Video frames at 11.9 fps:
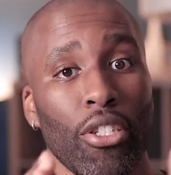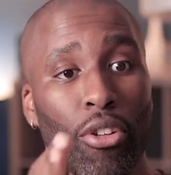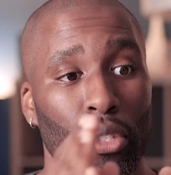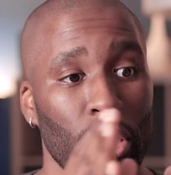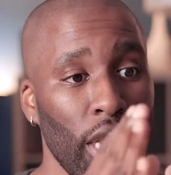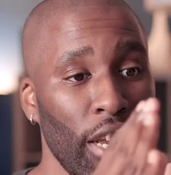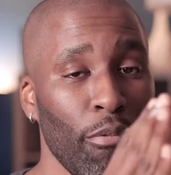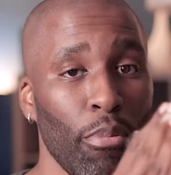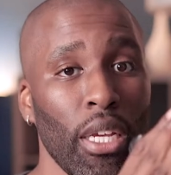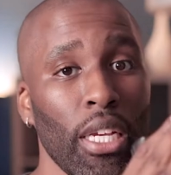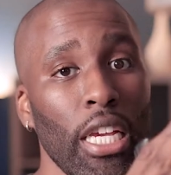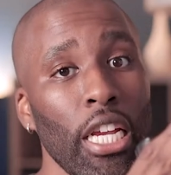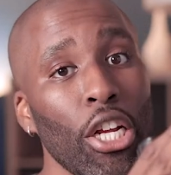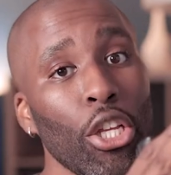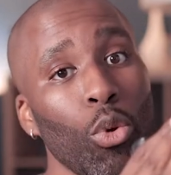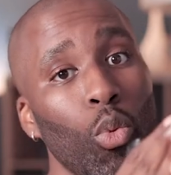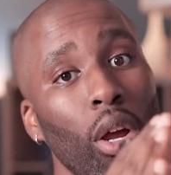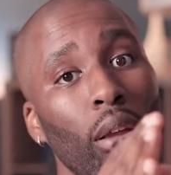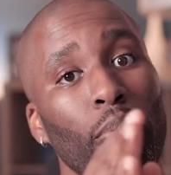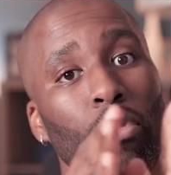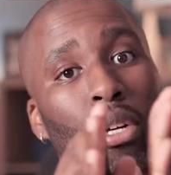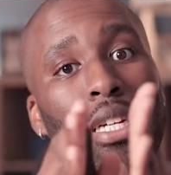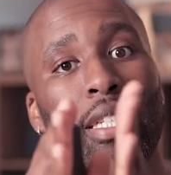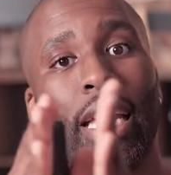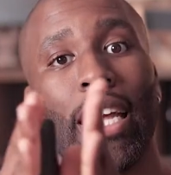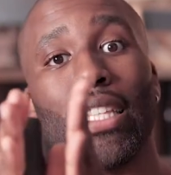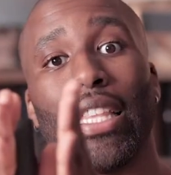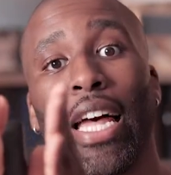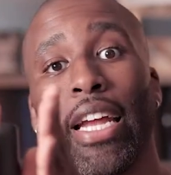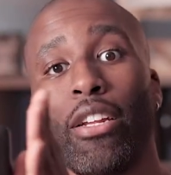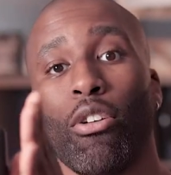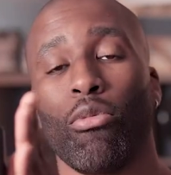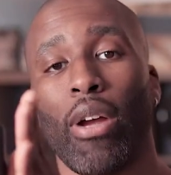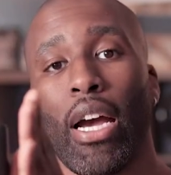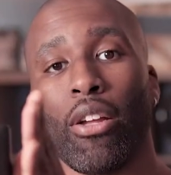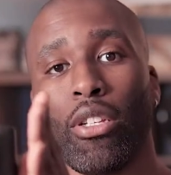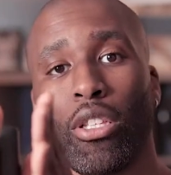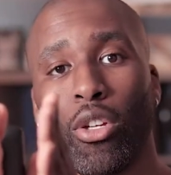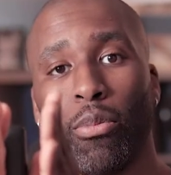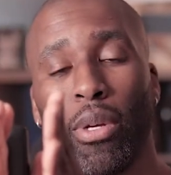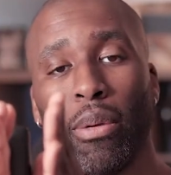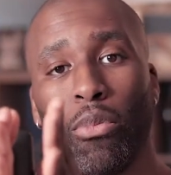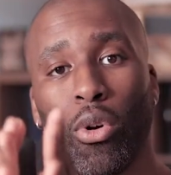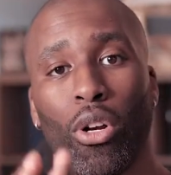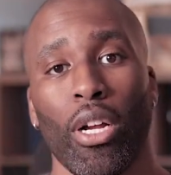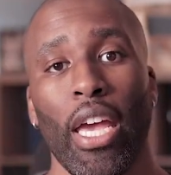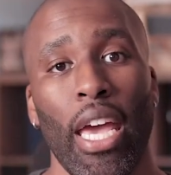So instead of being here, you want to bring that light around a little bit more.